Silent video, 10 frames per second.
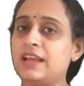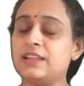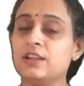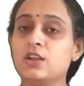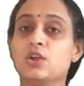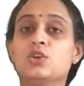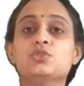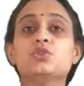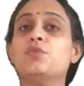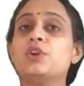n.
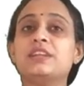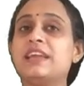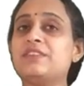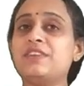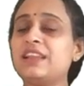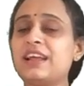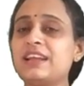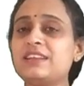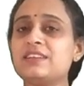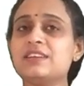So, what can we
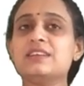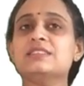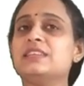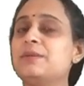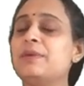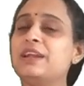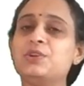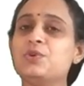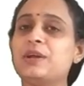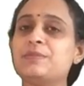write? C by
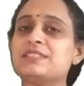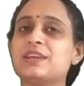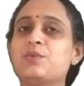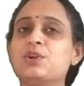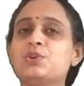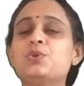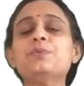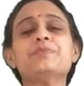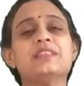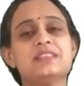2m is equal to